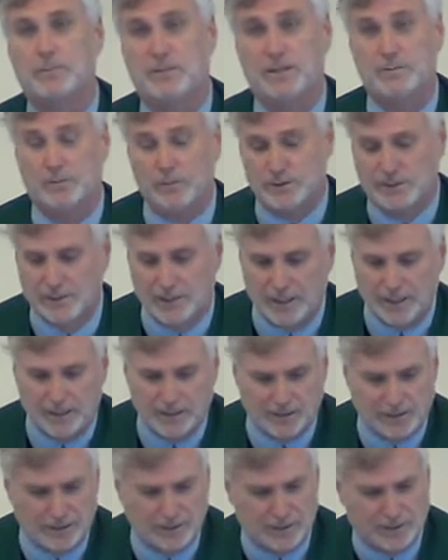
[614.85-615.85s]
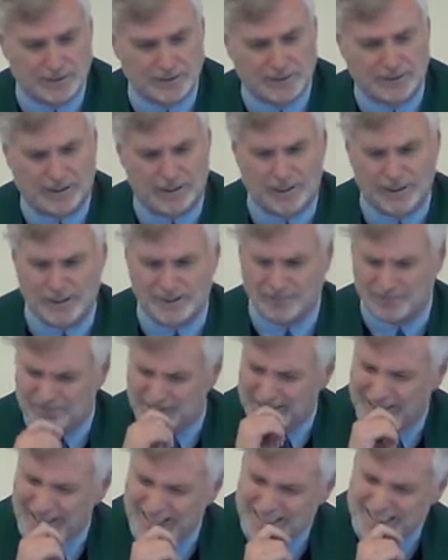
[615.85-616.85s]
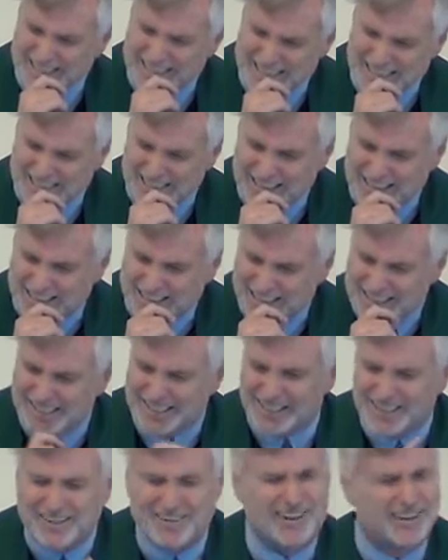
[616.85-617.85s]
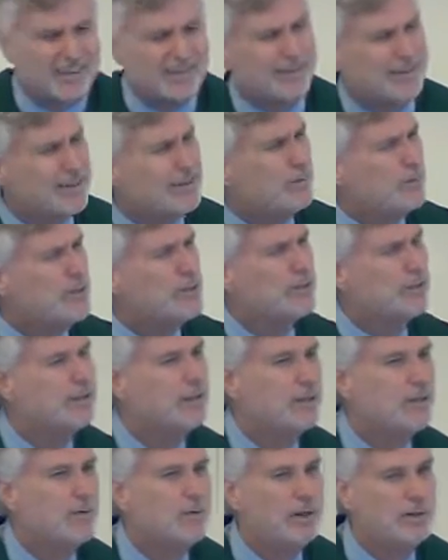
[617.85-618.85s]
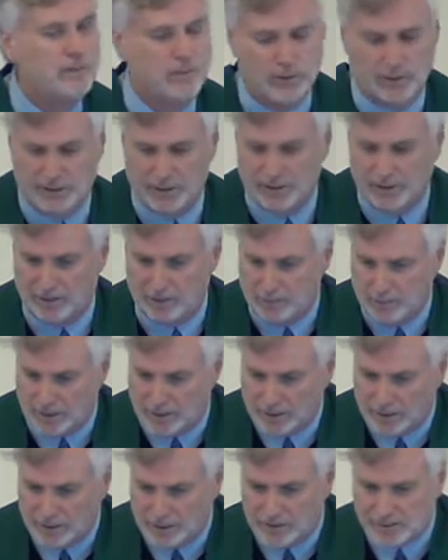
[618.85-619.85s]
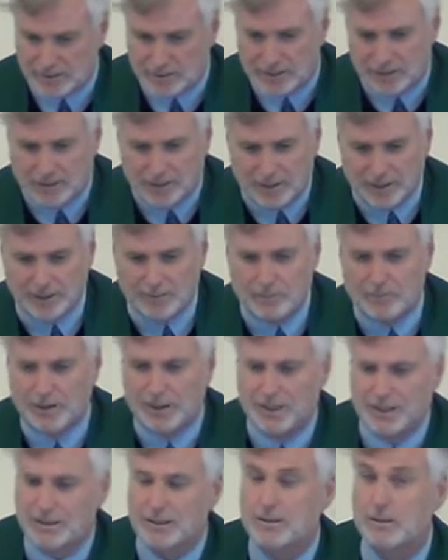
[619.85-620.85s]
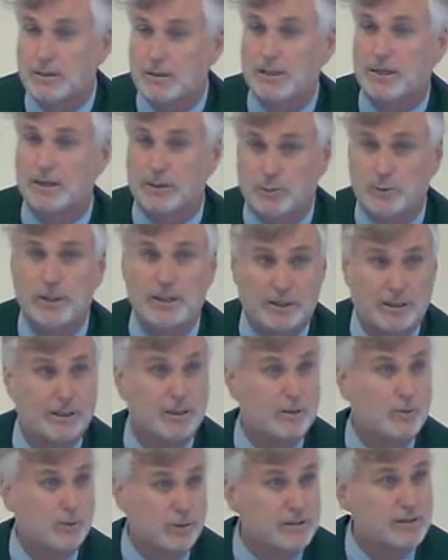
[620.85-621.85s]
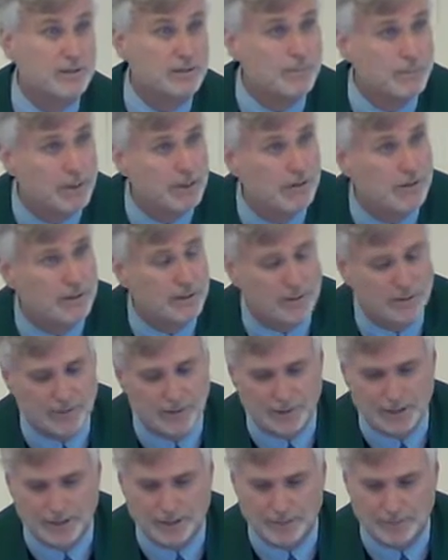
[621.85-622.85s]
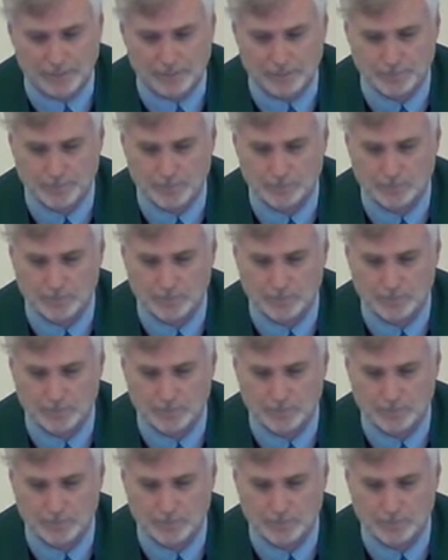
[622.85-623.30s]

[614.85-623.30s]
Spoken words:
People saying things like, "You know, I don't think we should go over there because it might look like we think we're superior to them."